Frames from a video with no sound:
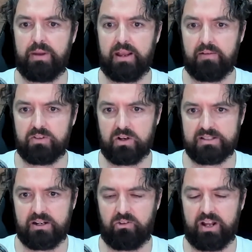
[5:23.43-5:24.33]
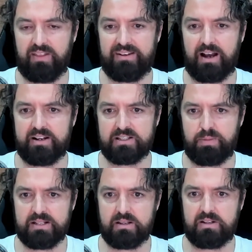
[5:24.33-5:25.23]
being advertised in around the data
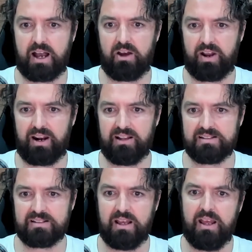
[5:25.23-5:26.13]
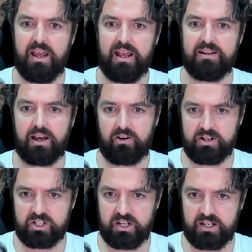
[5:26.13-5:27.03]
space, so data analysts and data
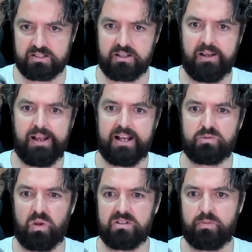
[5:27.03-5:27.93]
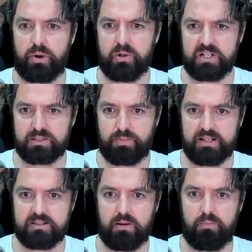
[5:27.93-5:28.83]
engineers, as well as the project
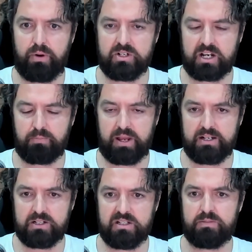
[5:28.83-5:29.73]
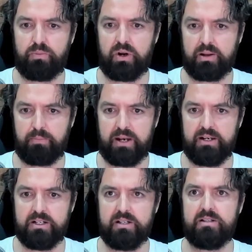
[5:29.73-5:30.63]
space. So project managers, product
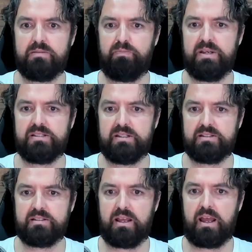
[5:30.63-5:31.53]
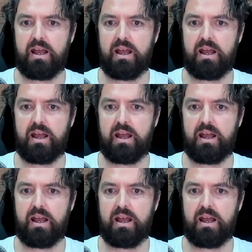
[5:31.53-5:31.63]
managers, business